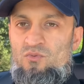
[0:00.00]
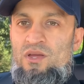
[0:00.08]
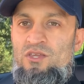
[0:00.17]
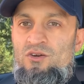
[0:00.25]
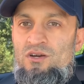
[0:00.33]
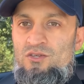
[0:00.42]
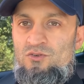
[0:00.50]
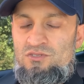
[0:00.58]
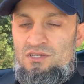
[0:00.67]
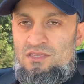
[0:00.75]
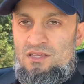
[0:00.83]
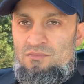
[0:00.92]
when you are
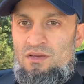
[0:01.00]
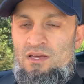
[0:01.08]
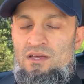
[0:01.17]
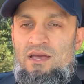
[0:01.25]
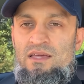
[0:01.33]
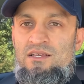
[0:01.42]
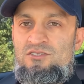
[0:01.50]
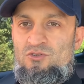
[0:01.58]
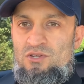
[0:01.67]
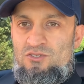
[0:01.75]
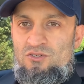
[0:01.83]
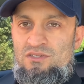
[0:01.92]
using them, and as
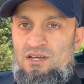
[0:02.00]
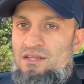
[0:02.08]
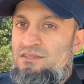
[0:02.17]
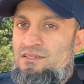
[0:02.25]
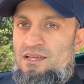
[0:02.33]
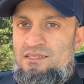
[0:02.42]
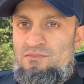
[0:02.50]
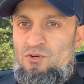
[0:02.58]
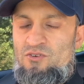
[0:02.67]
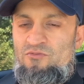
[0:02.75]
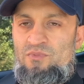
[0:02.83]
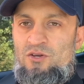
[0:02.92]
soon as you're done, take them
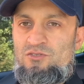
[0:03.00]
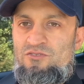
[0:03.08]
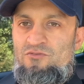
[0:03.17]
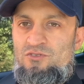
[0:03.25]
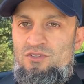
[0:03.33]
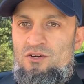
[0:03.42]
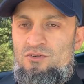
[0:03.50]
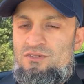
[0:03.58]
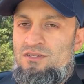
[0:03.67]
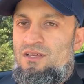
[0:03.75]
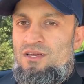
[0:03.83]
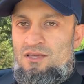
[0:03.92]
off, because if you
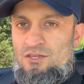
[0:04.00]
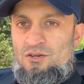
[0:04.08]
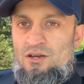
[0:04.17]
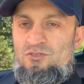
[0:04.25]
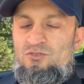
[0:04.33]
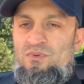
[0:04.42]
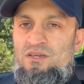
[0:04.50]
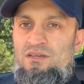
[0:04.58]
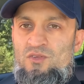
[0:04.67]
don't, you're going to be